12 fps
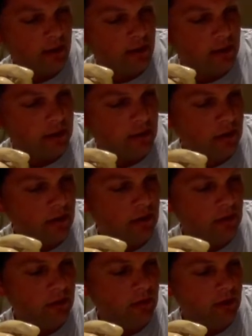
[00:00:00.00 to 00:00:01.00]
So
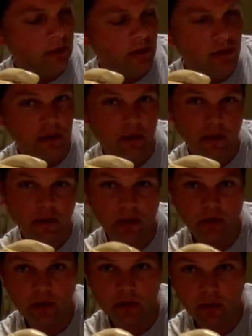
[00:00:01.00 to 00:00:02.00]
I'll take this
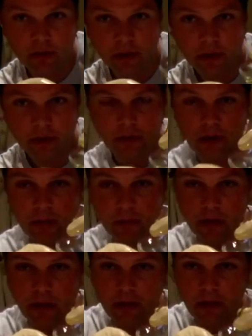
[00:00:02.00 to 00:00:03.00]
weird cup
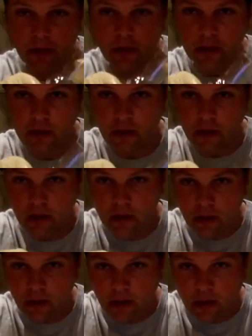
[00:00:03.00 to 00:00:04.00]
again,
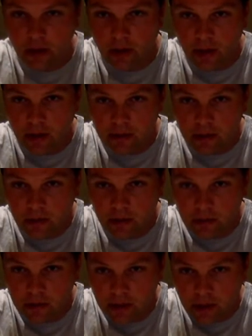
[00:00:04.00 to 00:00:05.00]
and as it
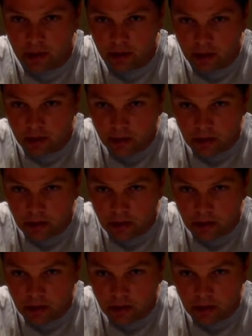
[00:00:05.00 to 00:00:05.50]
goes in,